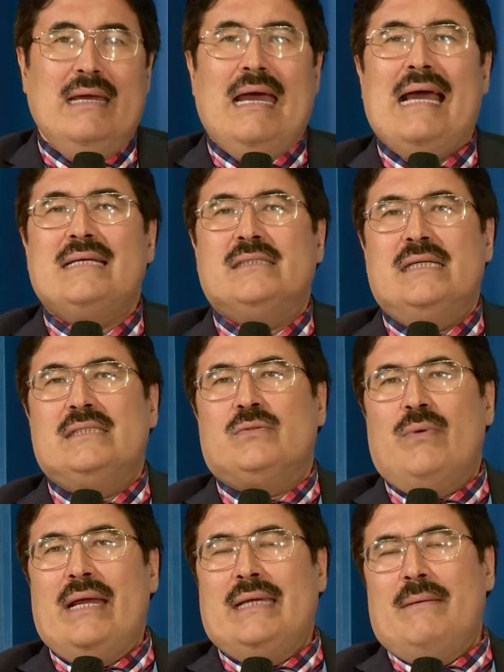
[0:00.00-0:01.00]
as is
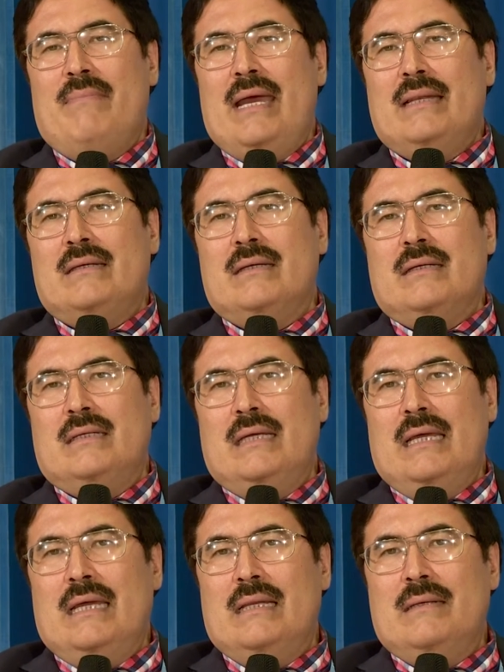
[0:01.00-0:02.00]
recommended
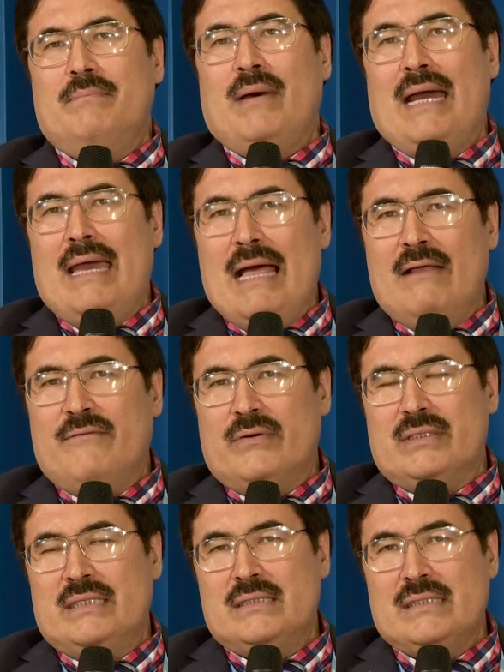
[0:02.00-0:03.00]
by
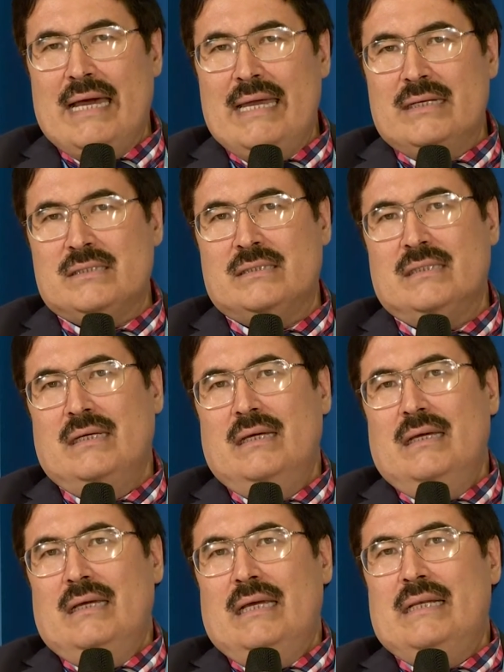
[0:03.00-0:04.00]
Alfred de Zayas
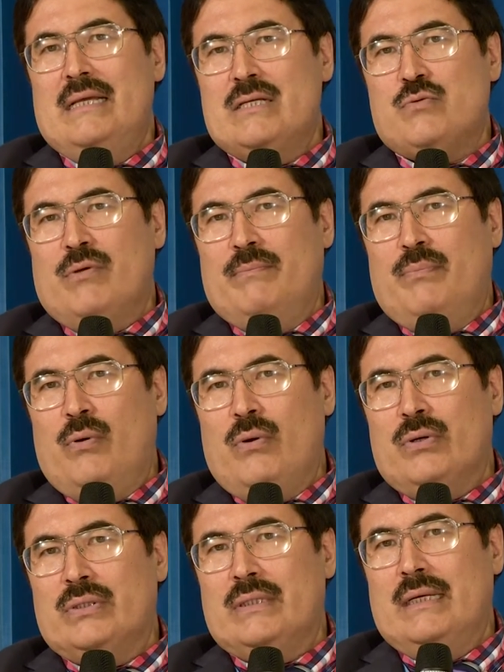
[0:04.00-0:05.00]
in his report